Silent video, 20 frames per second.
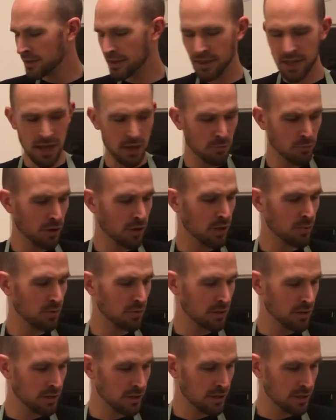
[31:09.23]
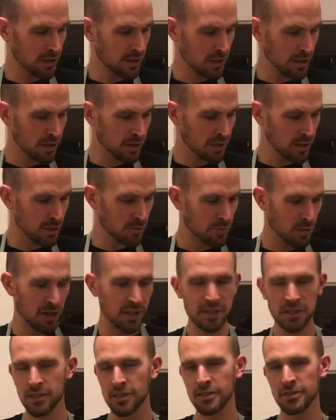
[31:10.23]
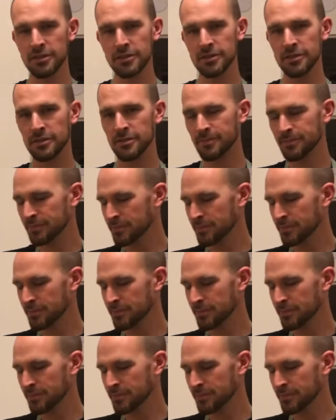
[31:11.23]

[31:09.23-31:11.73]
then we're going to put in the spices.